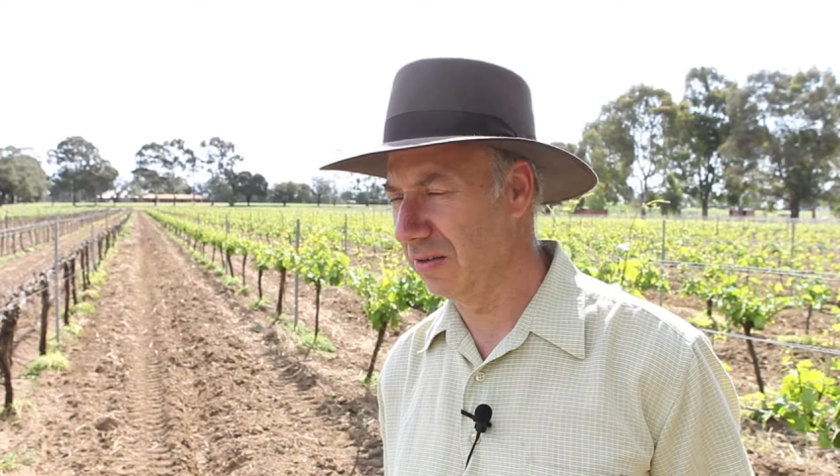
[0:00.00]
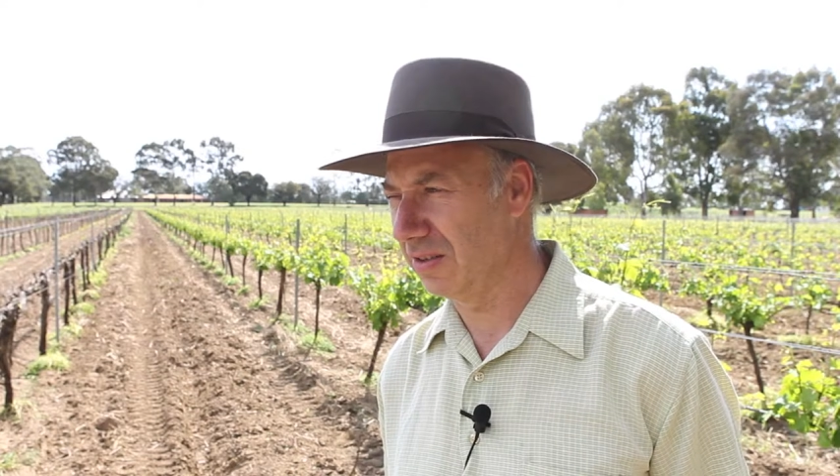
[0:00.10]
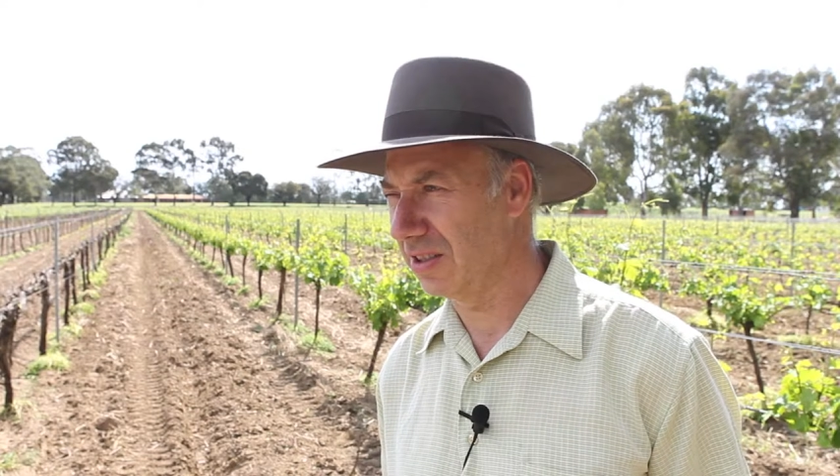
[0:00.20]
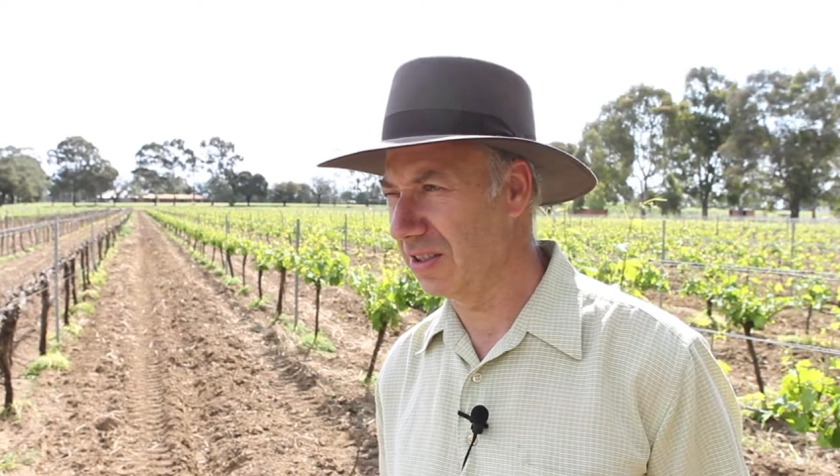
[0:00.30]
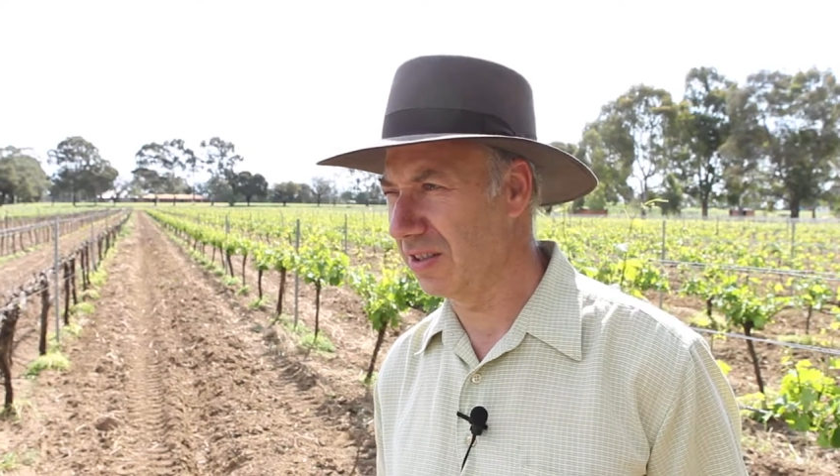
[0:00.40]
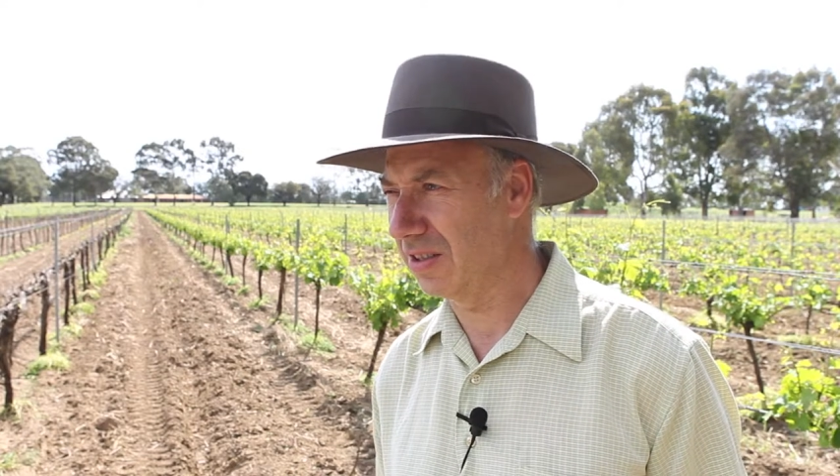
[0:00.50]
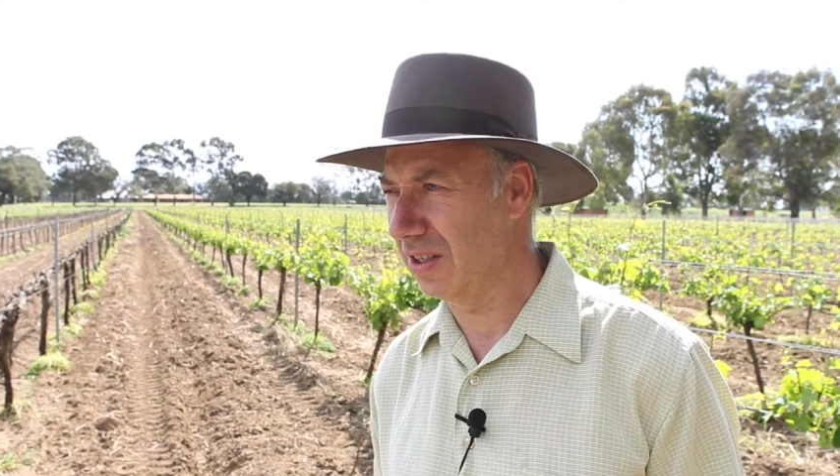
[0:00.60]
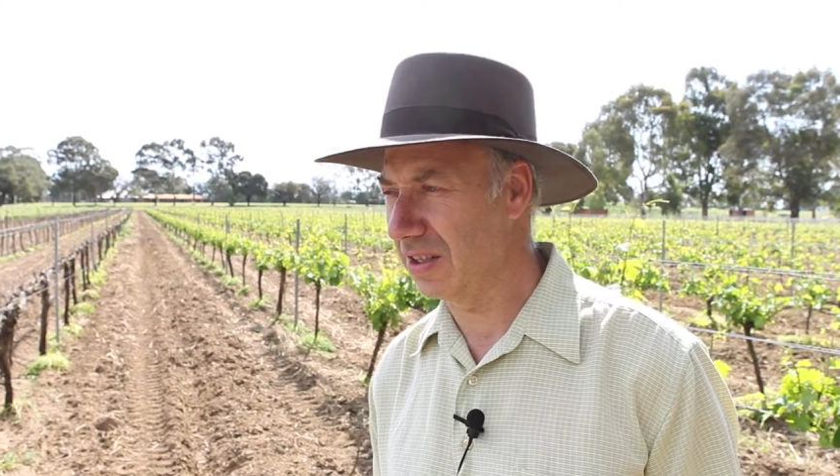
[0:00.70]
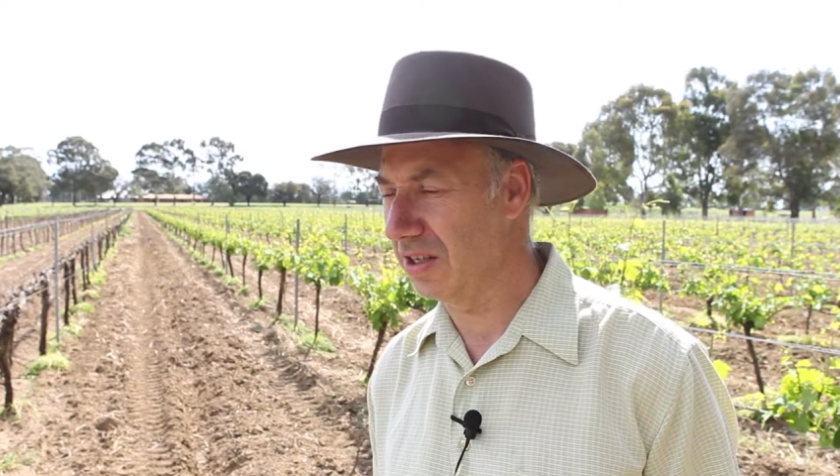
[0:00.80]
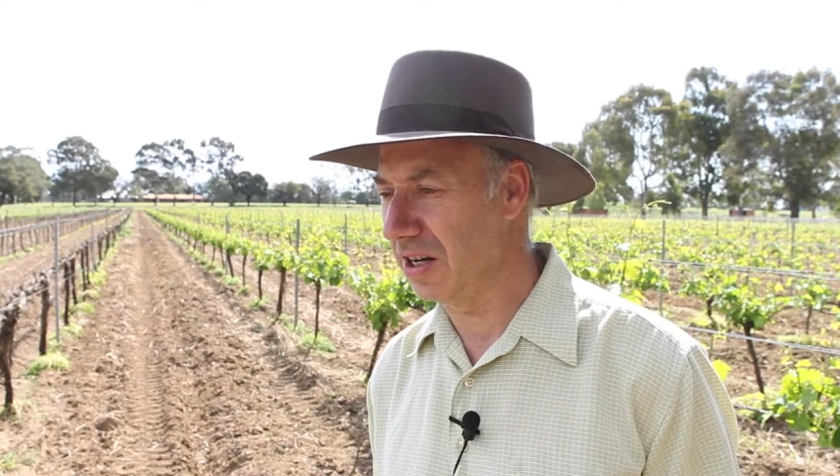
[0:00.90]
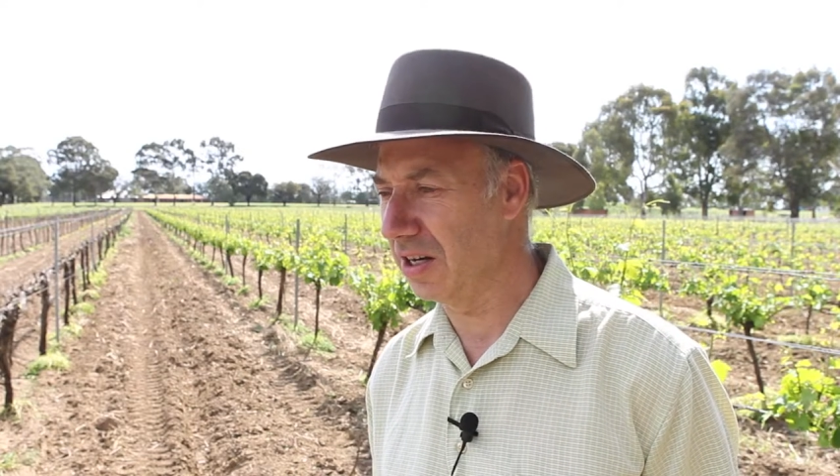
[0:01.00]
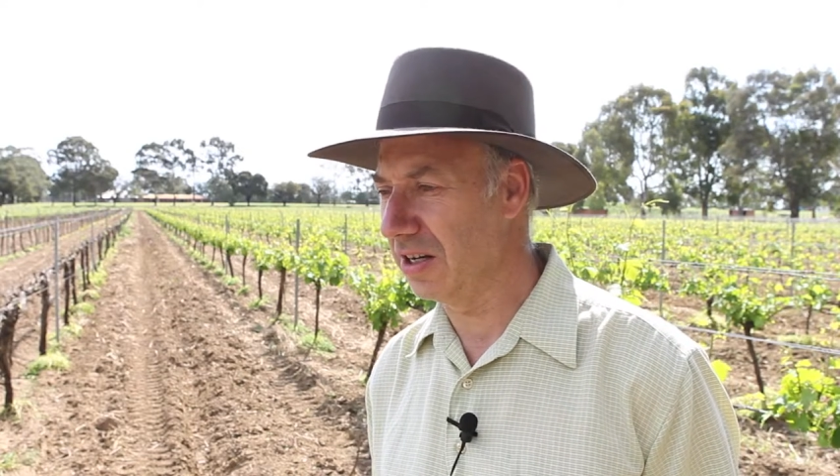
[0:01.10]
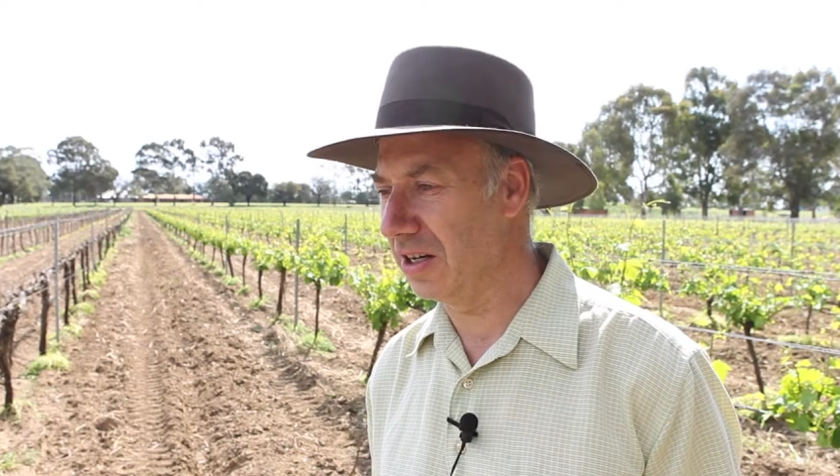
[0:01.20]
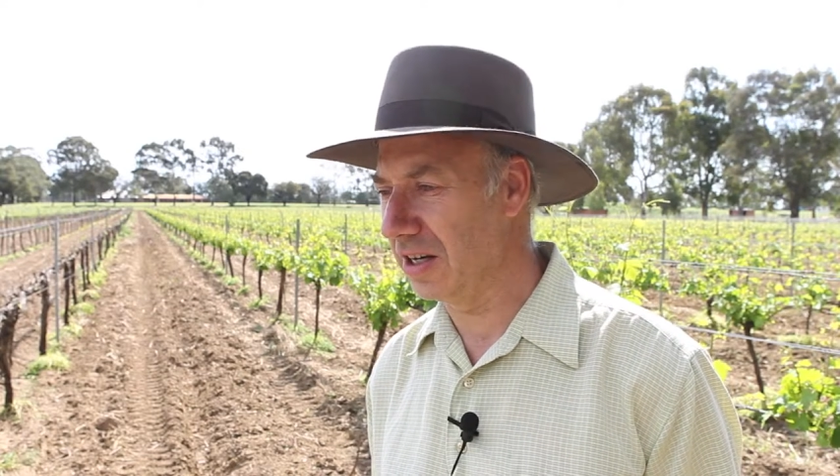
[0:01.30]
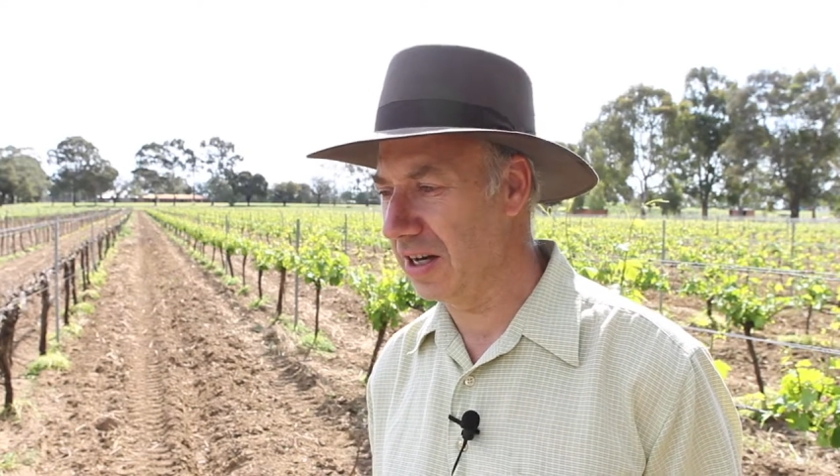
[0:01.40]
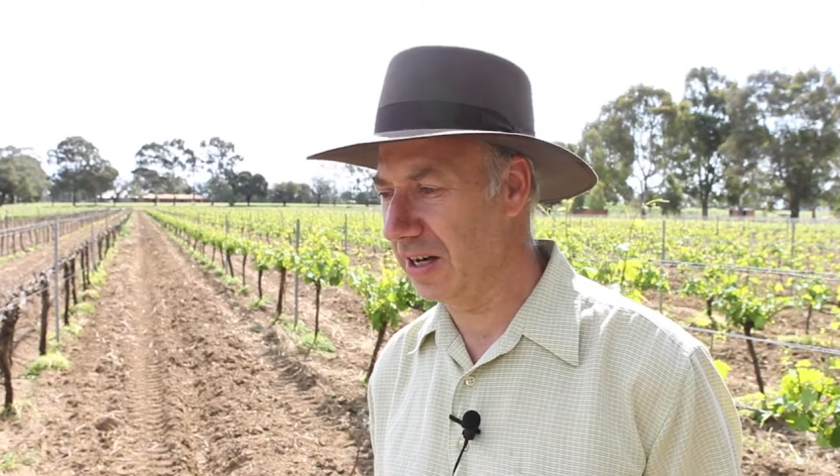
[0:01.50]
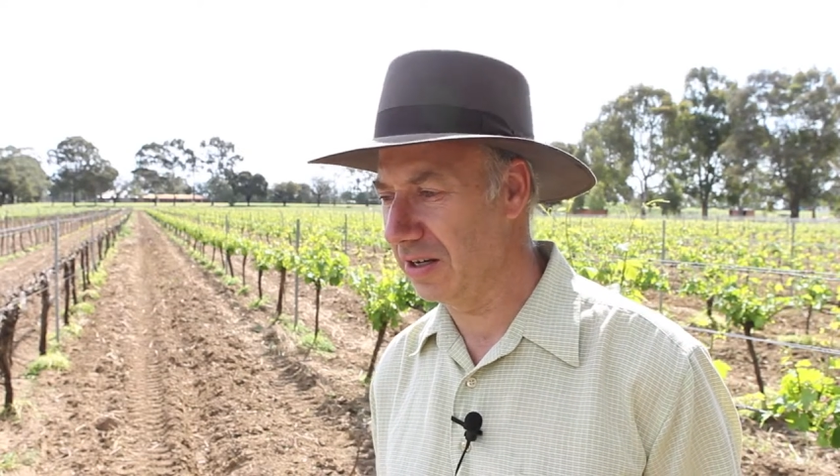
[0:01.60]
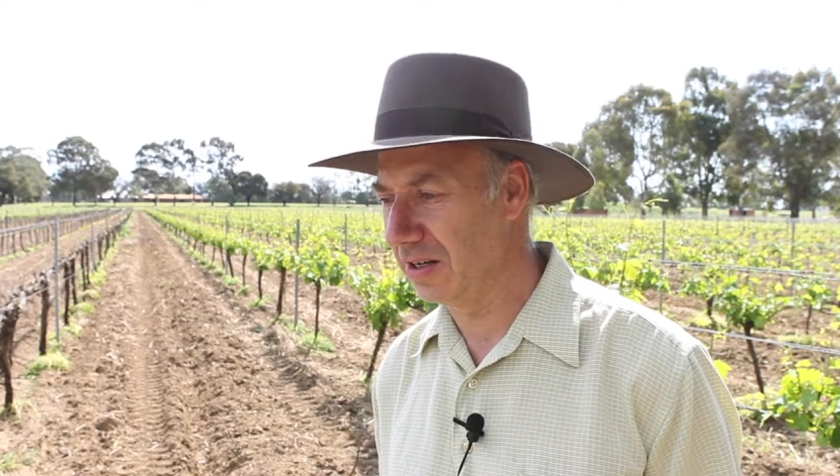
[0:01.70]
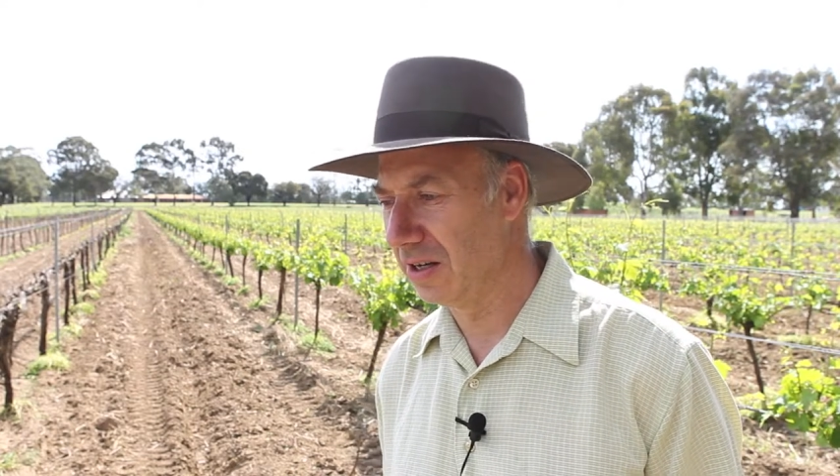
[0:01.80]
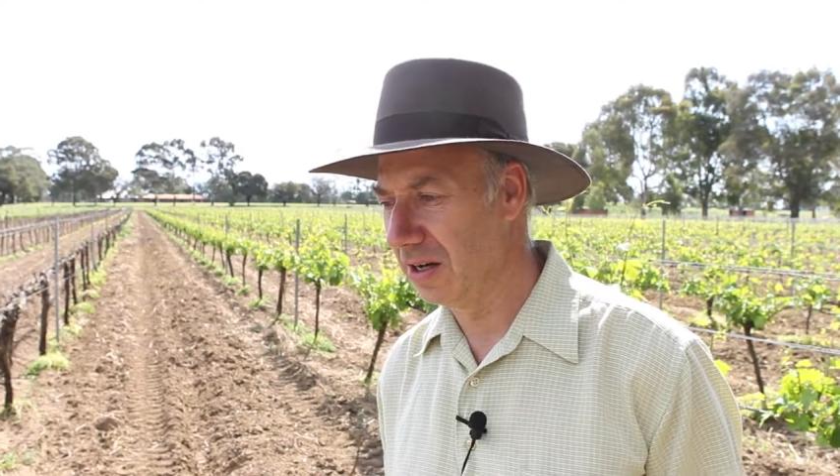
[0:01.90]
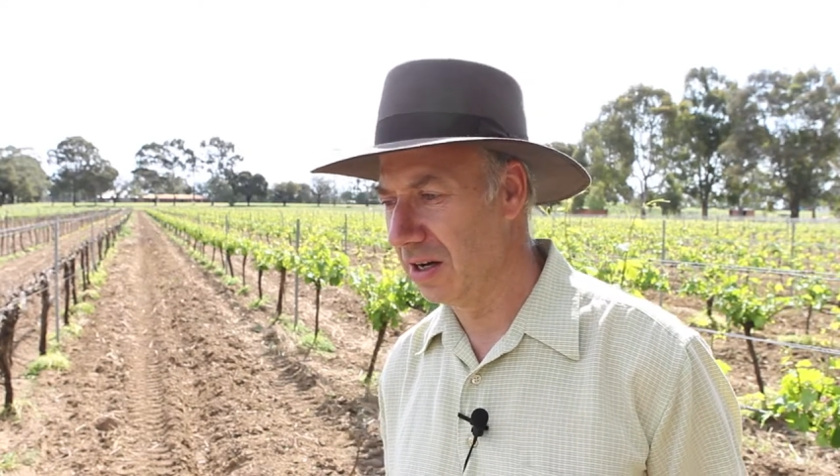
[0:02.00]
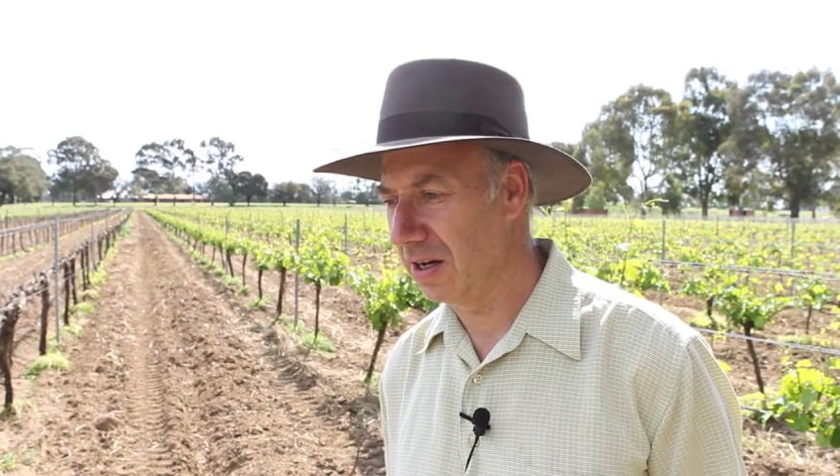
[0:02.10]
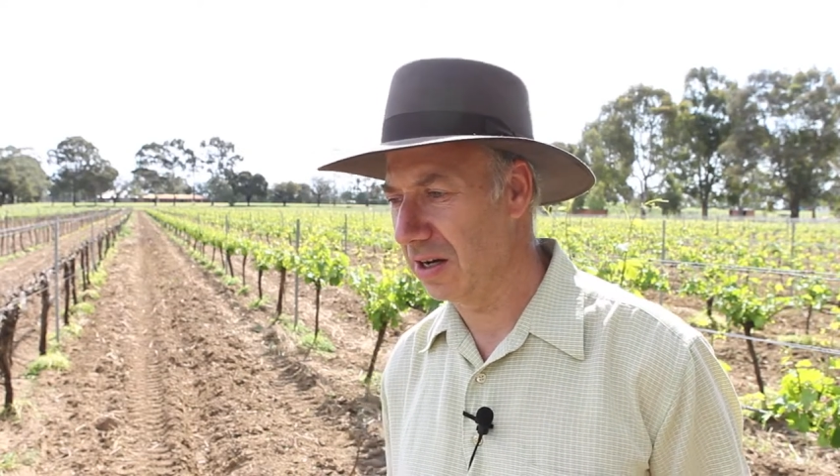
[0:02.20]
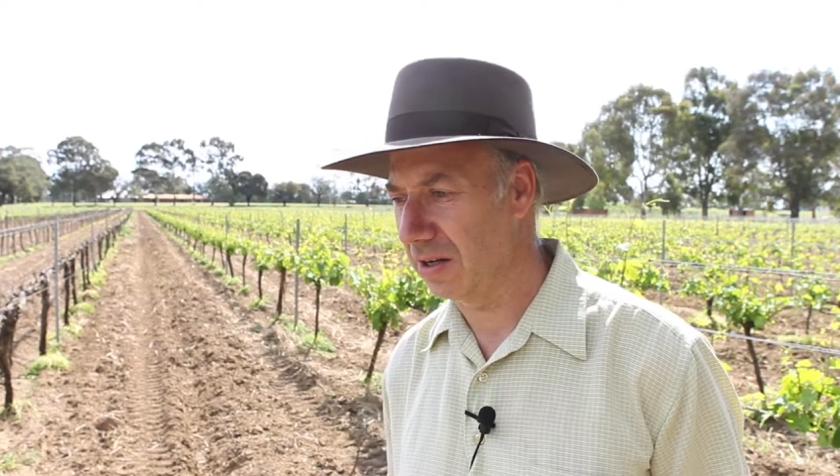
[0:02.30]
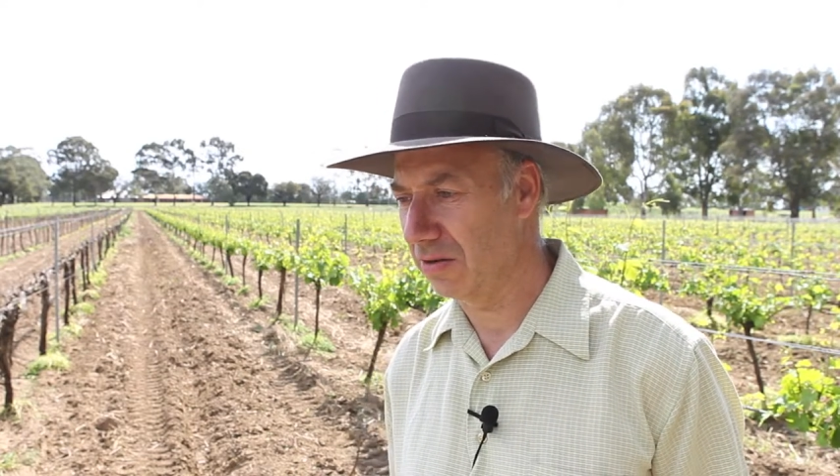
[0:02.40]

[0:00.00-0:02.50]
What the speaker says: since 1998